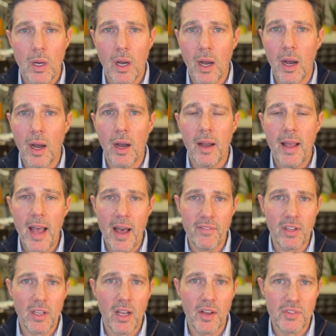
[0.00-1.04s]

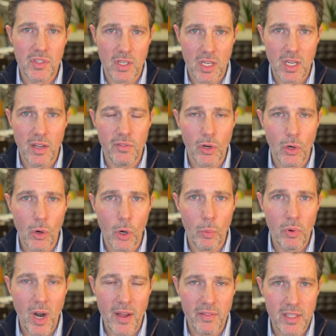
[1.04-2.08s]
having custody of your own
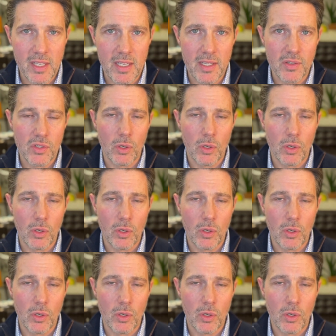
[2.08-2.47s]
private keys.